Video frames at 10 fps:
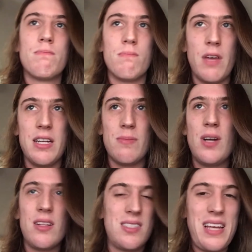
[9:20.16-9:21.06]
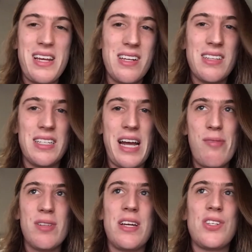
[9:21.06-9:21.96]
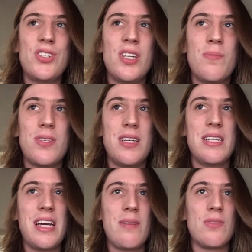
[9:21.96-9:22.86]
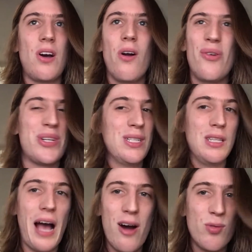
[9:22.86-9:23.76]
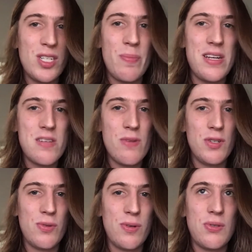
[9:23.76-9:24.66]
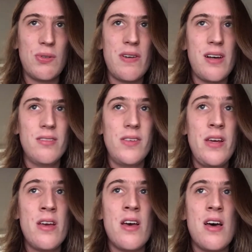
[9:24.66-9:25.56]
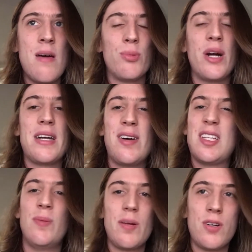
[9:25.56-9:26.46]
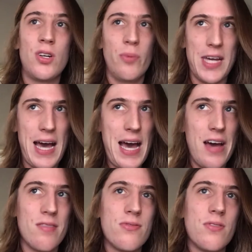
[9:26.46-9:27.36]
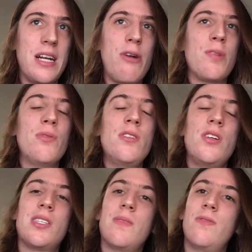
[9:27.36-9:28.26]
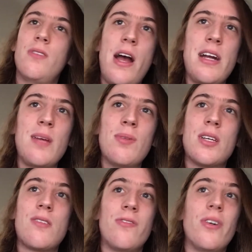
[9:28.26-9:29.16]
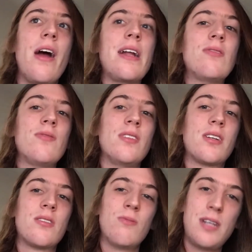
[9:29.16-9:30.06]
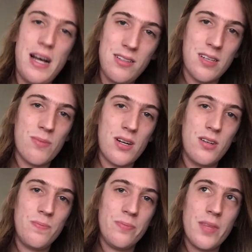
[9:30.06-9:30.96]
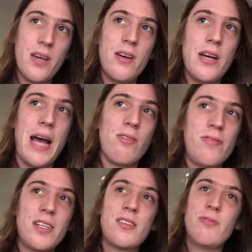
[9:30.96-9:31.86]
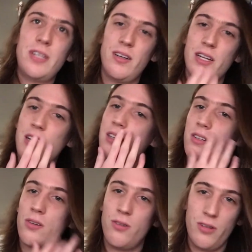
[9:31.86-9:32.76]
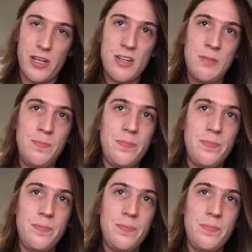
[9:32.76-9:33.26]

I'm not saying that gay relationships in games aren't allowed to be tumultuous or unhealthy, but right now that's pretty much all we have, and I would appreciate some variety because variety reflects reality better. And reflecting reality is our goal here.